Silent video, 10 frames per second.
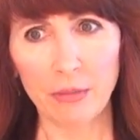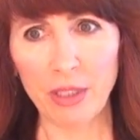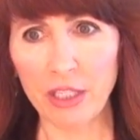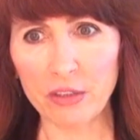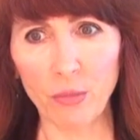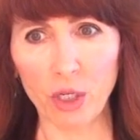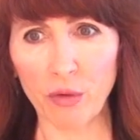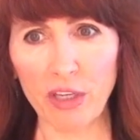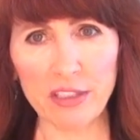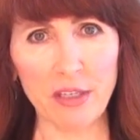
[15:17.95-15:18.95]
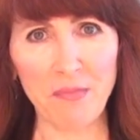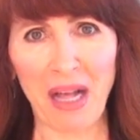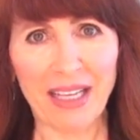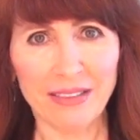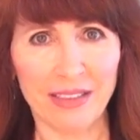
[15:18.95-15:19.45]
because Mercury is in
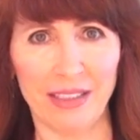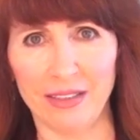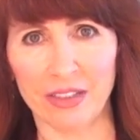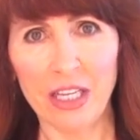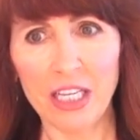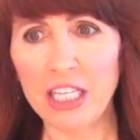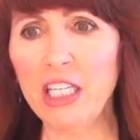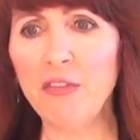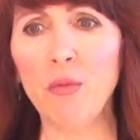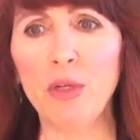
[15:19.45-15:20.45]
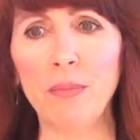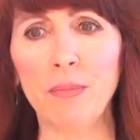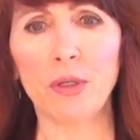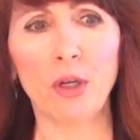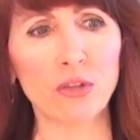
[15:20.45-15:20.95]
Pisces. And even when
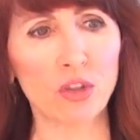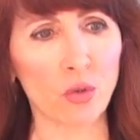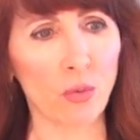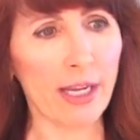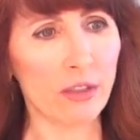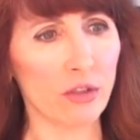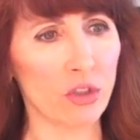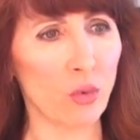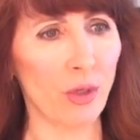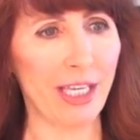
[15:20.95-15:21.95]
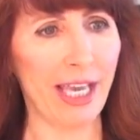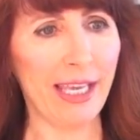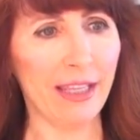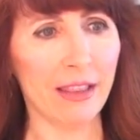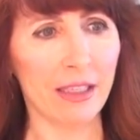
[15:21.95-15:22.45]
he goes direct on the
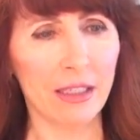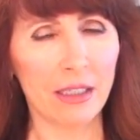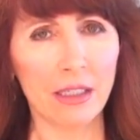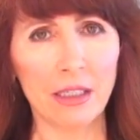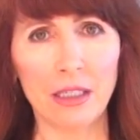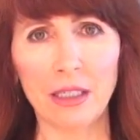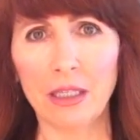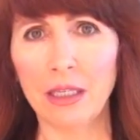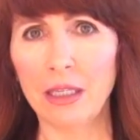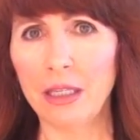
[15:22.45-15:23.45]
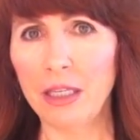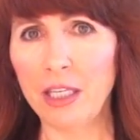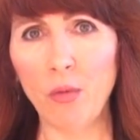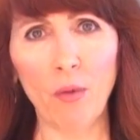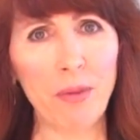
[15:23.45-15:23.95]
28th,
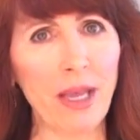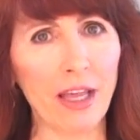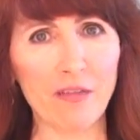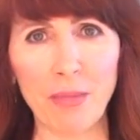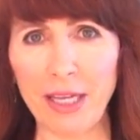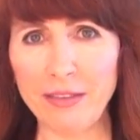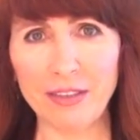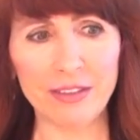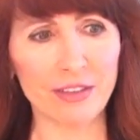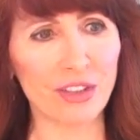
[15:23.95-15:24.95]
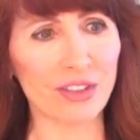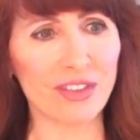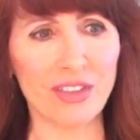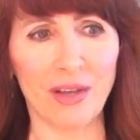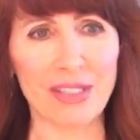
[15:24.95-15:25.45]
he won't be out of Pisces until the
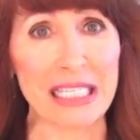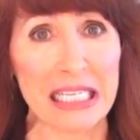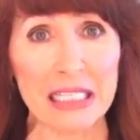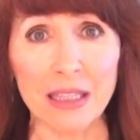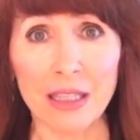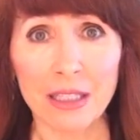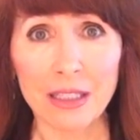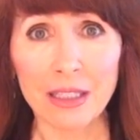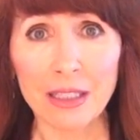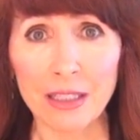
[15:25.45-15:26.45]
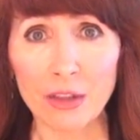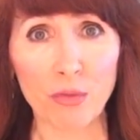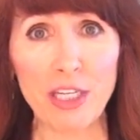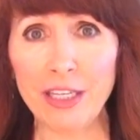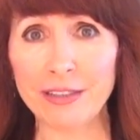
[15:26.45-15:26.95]
17th.
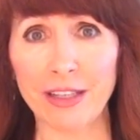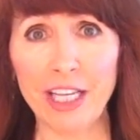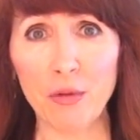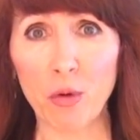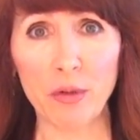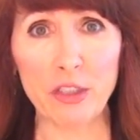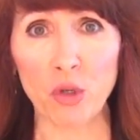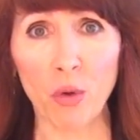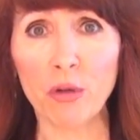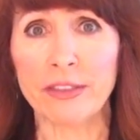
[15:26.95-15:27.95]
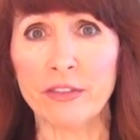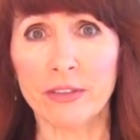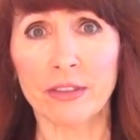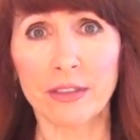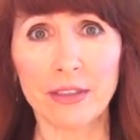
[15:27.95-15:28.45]
3 days later, we're in
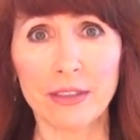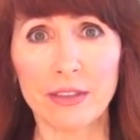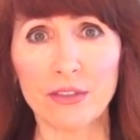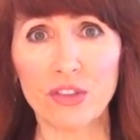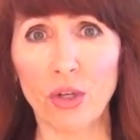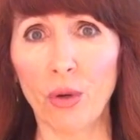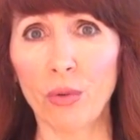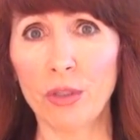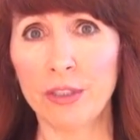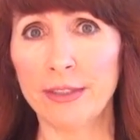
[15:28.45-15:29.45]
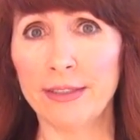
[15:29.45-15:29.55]
Taurus. So